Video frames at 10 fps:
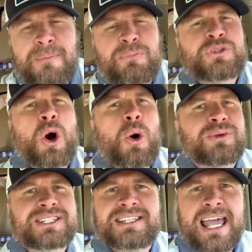Don't
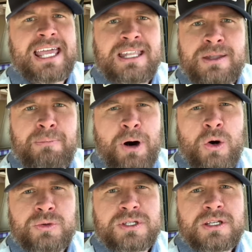stay in the
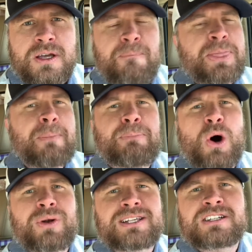boat. The
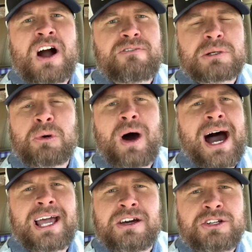boat is comfortable.
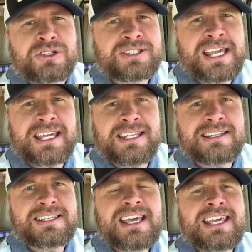I understand it.